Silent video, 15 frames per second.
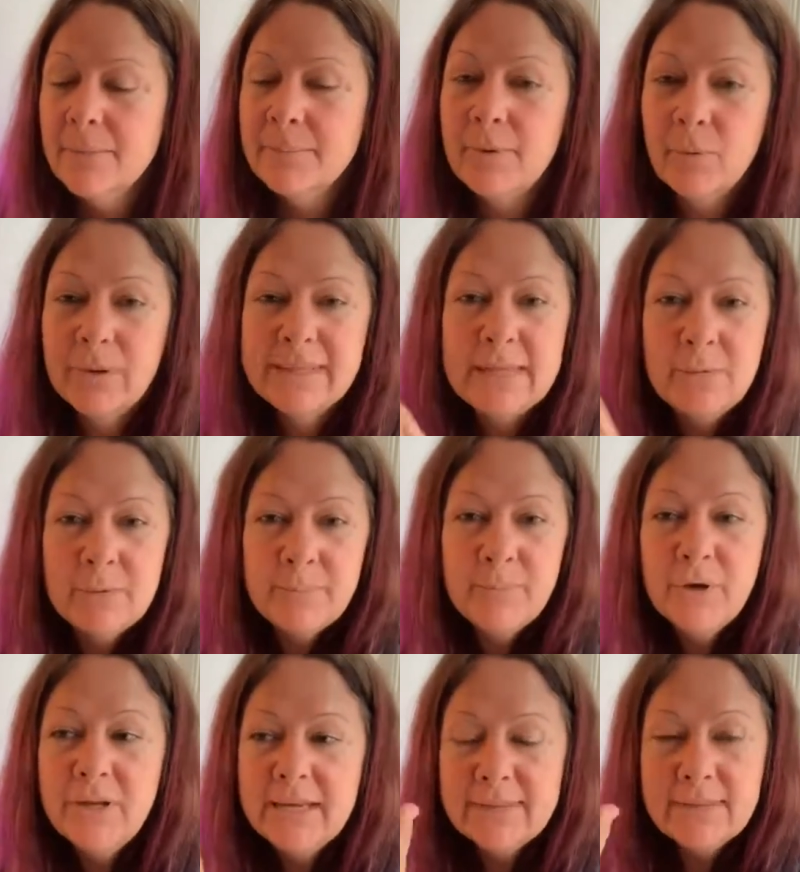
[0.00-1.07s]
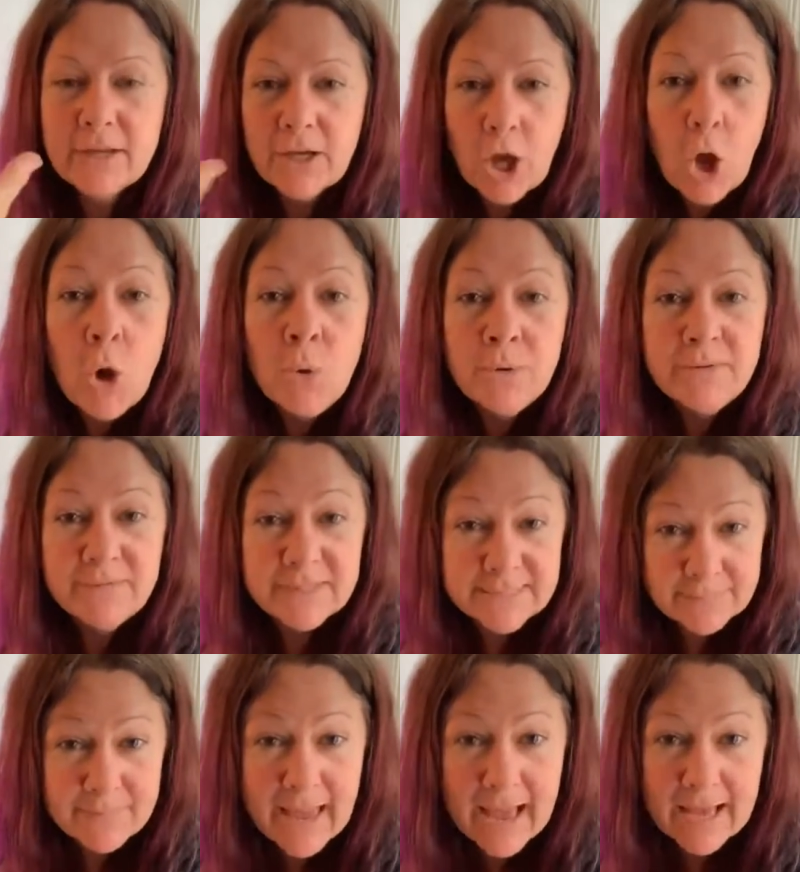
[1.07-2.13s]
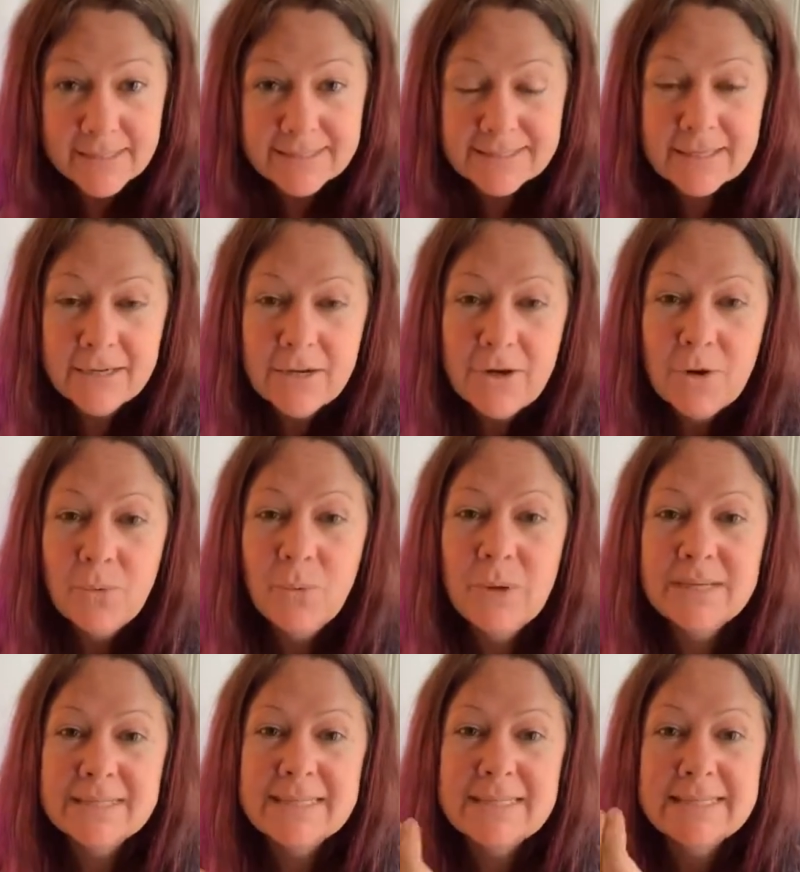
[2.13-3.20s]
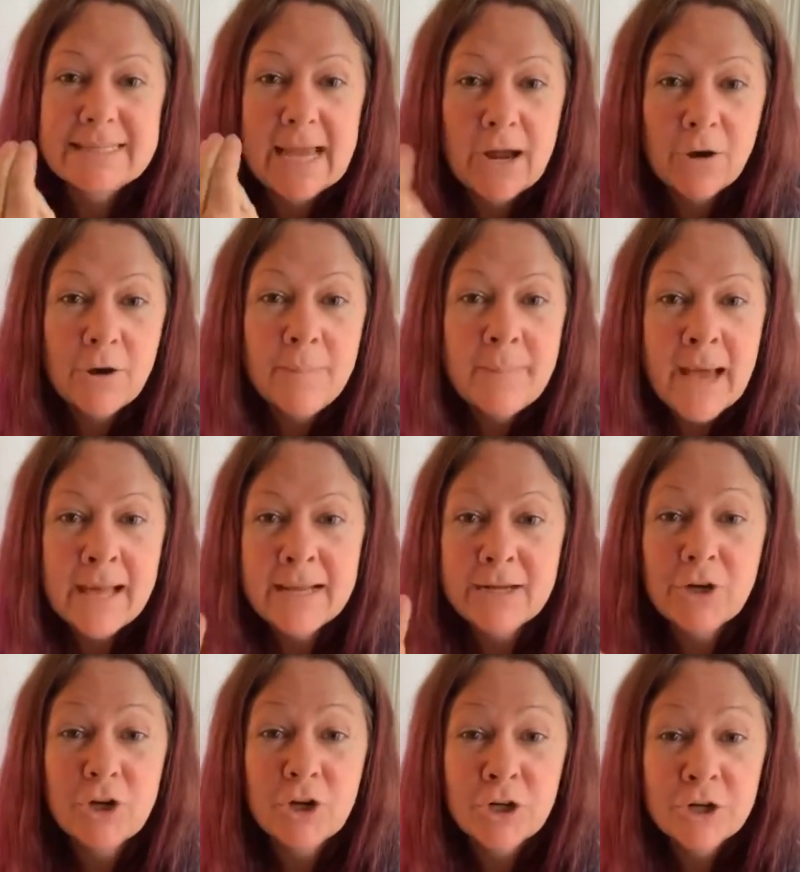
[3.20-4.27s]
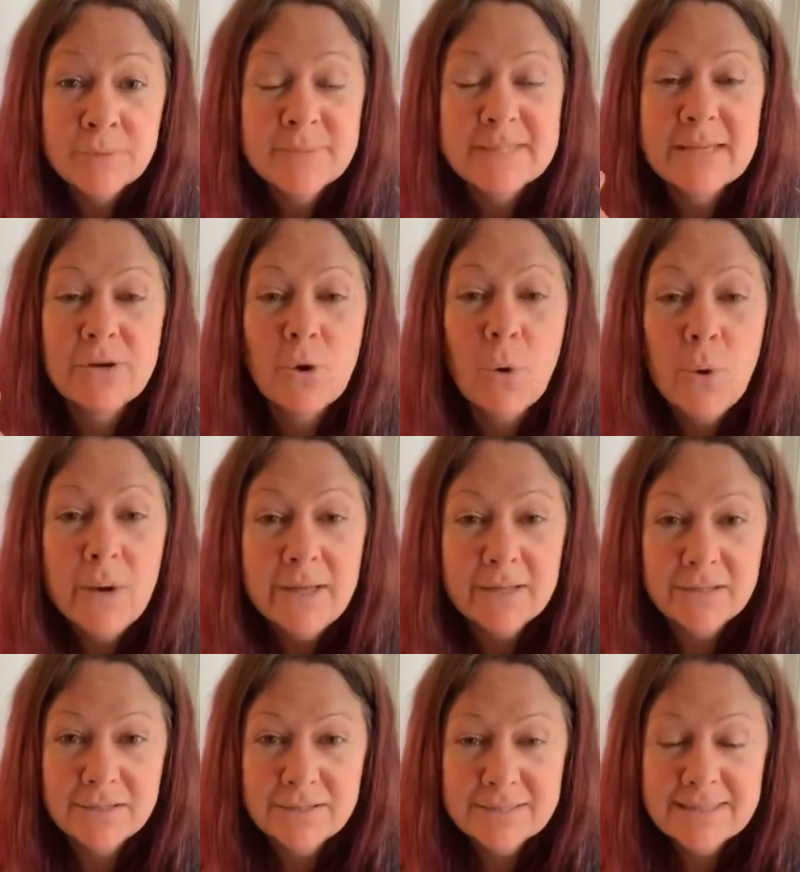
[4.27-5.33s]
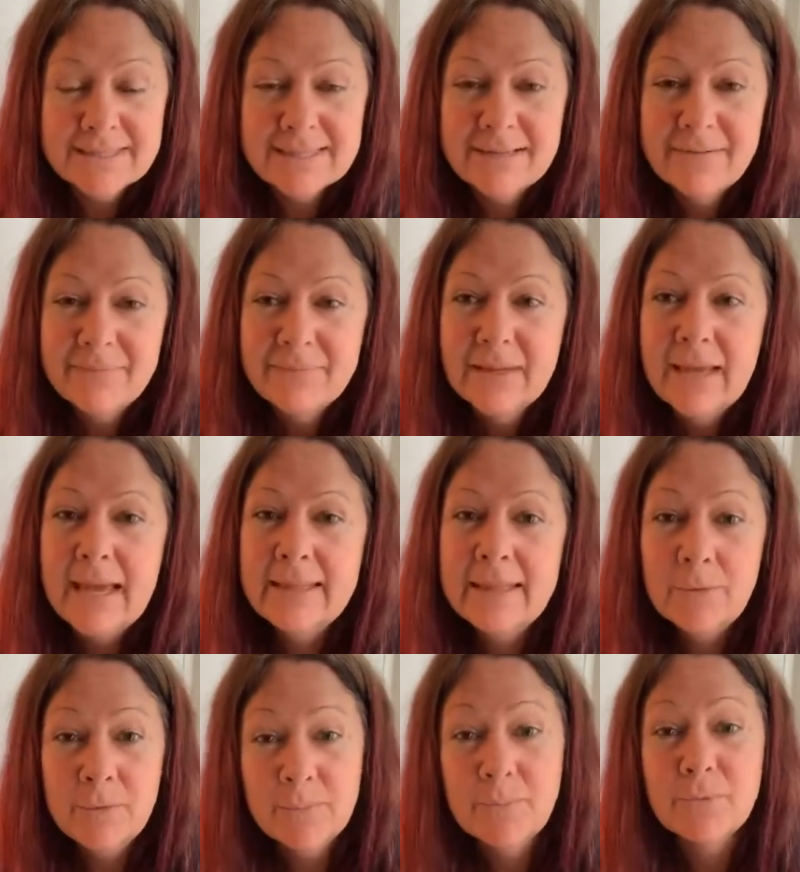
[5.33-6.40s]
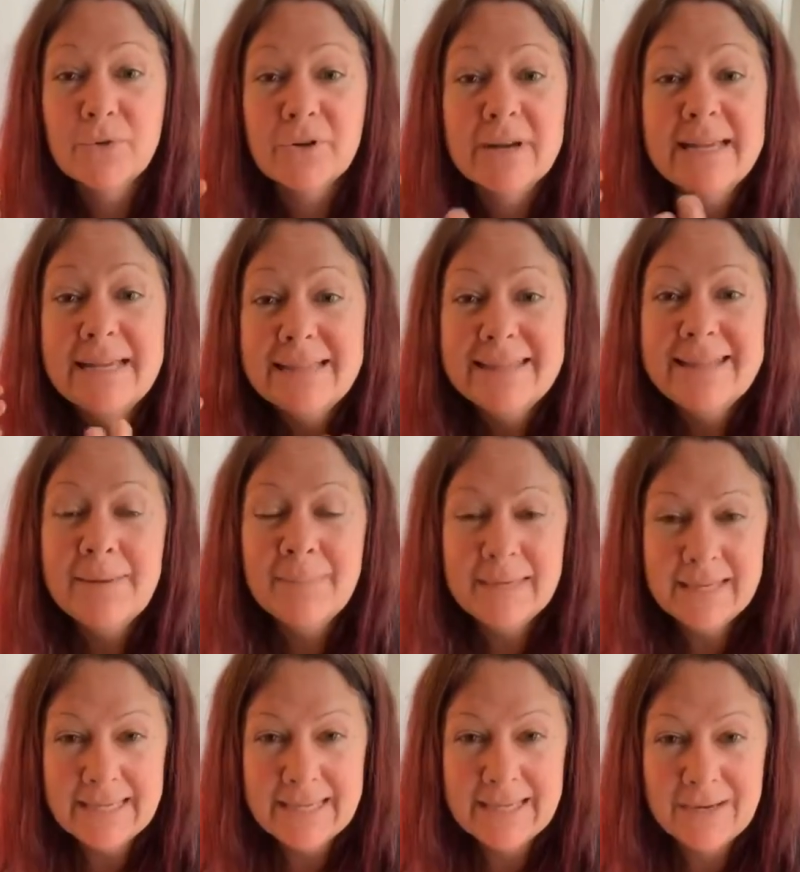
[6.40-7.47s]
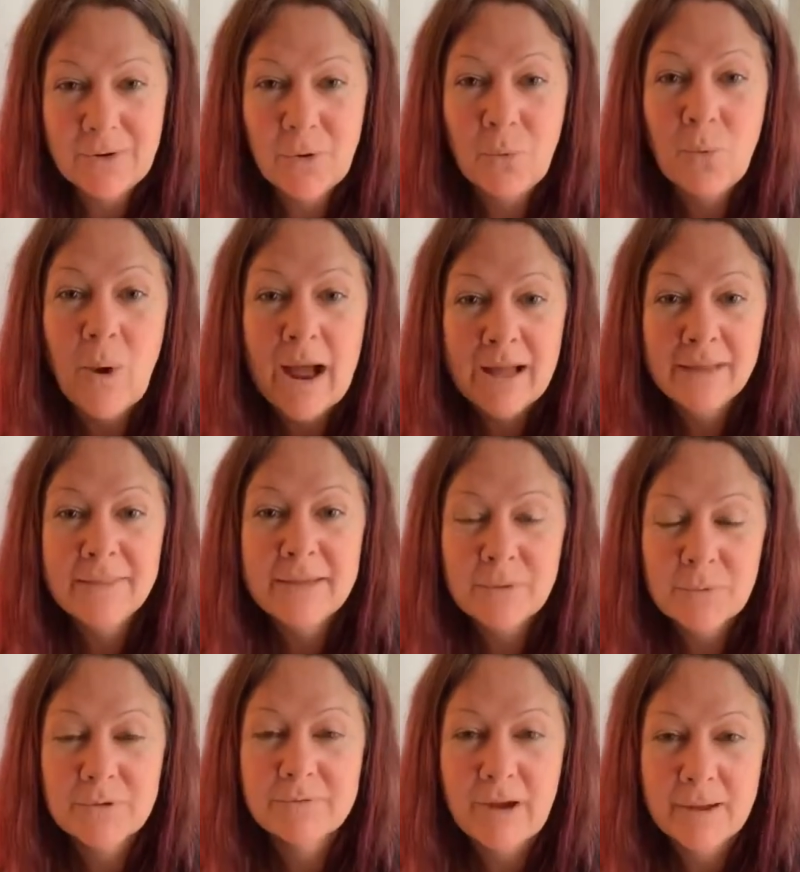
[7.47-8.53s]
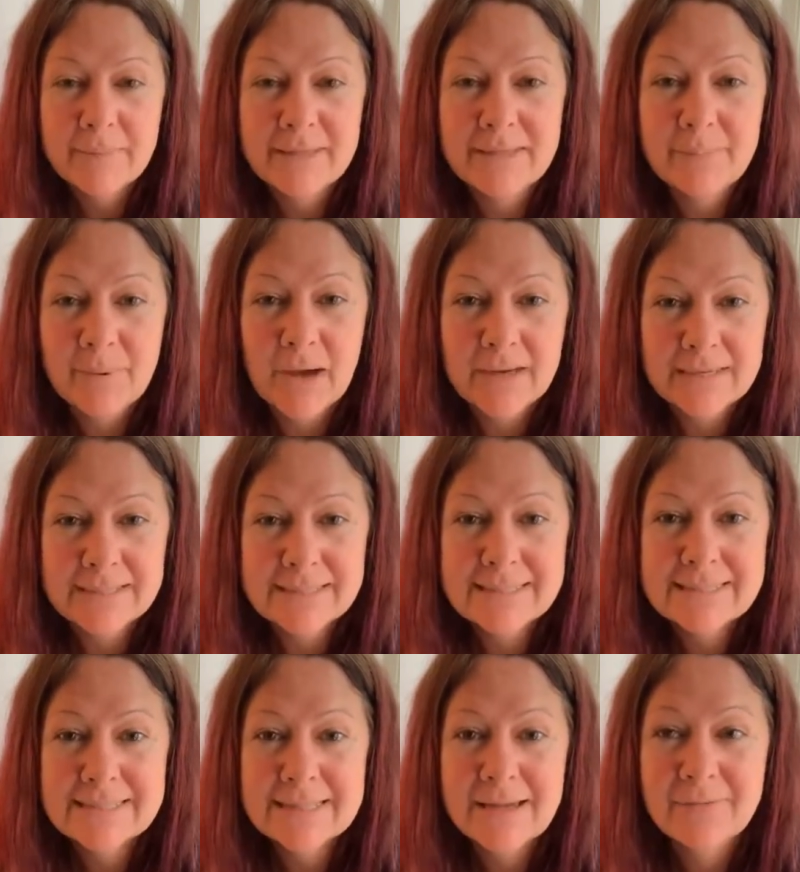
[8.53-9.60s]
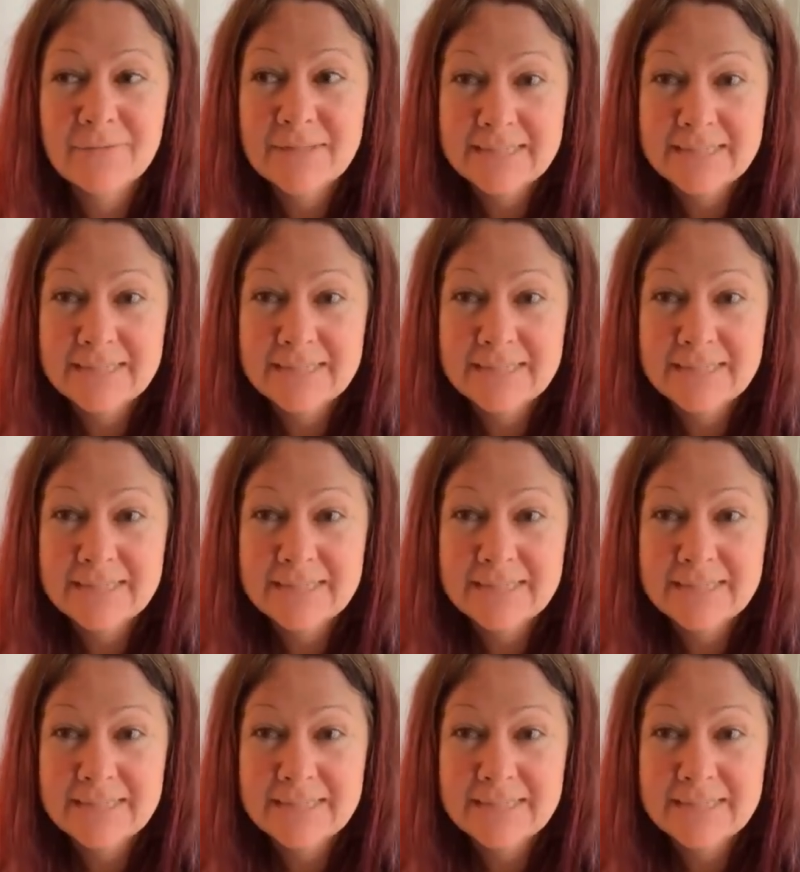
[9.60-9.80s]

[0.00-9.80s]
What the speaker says: But what they would put in the cone of this mask was these aromatic herbs and oils, and they would breathe them in while they were robbing the bodies of